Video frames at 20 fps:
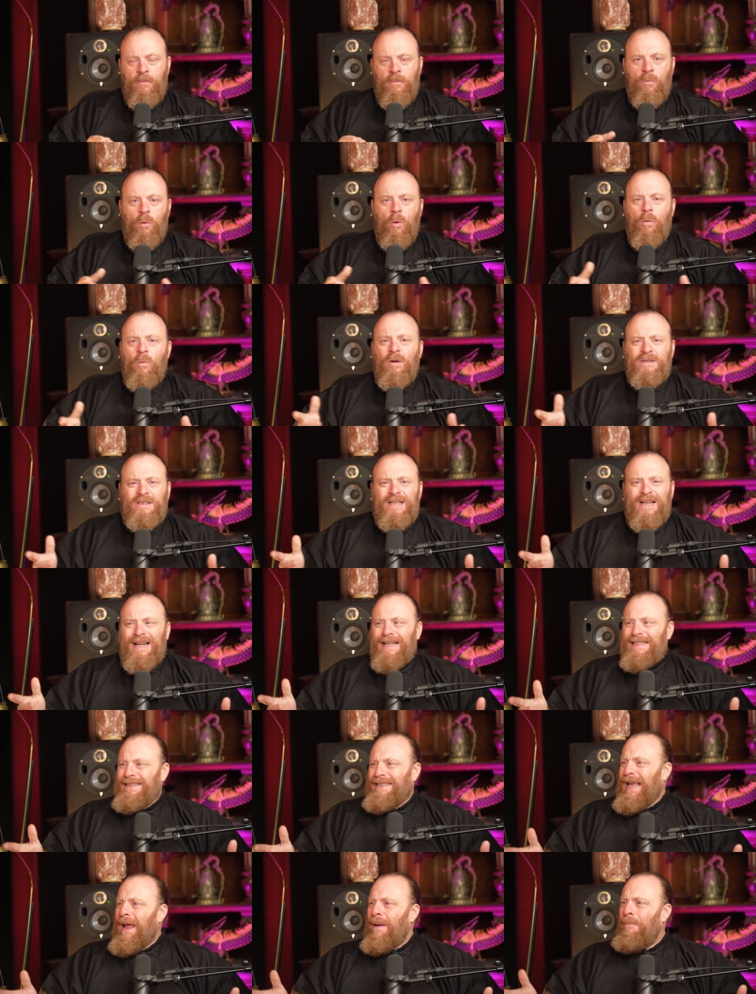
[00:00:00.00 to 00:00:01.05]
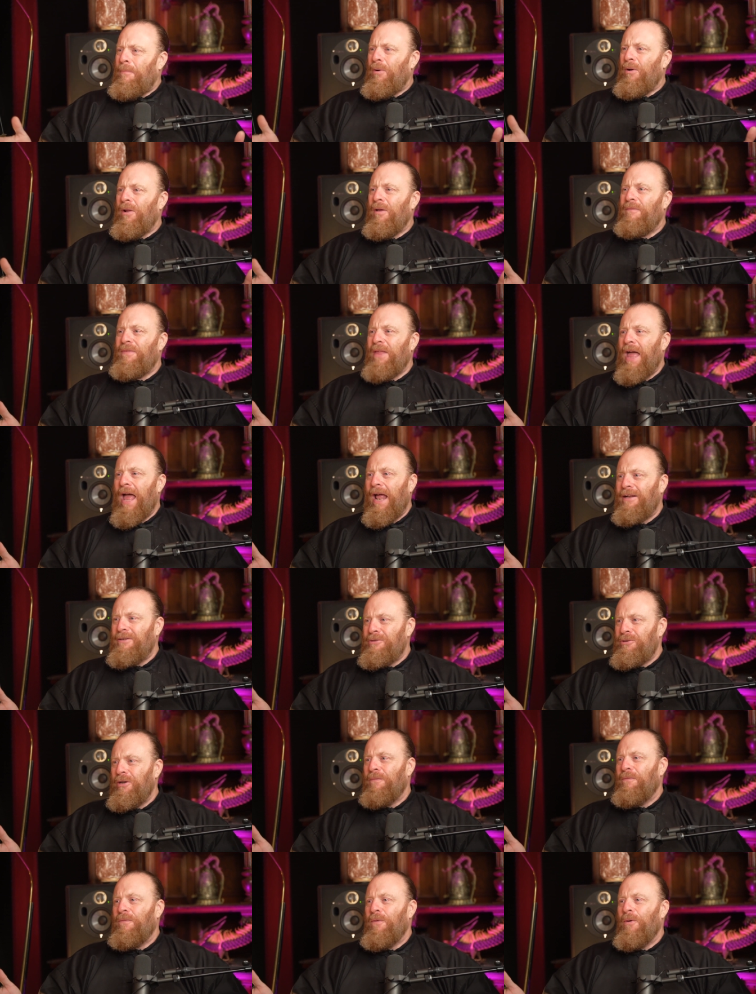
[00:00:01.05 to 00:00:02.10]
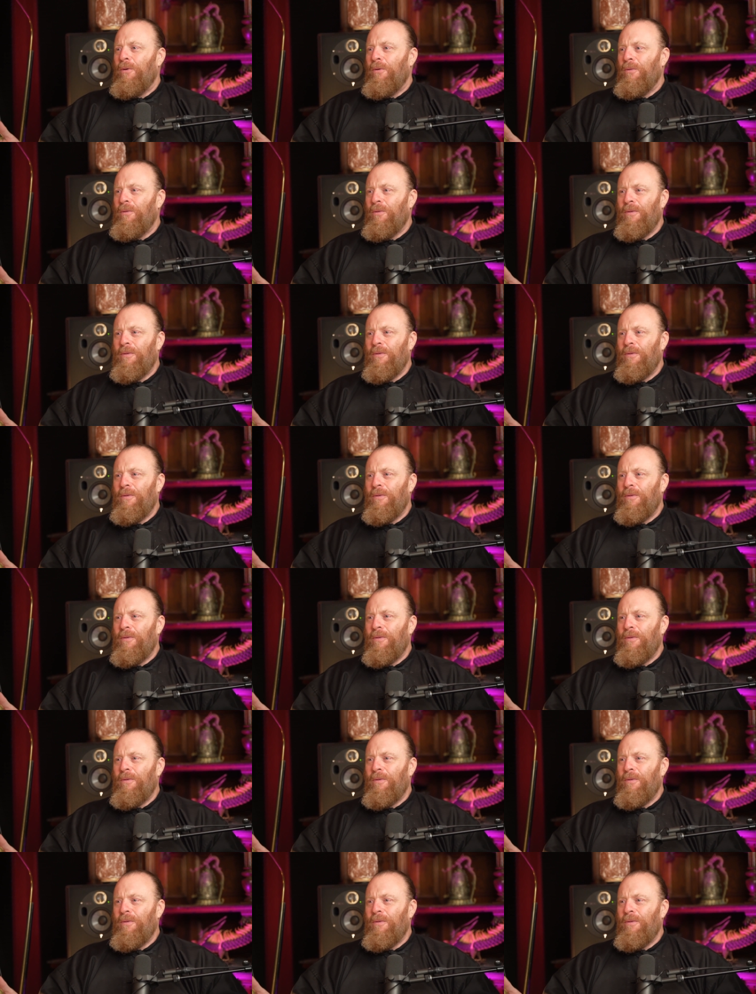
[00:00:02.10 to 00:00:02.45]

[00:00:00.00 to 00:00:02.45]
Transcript: Well, what's an example of that, Jifu?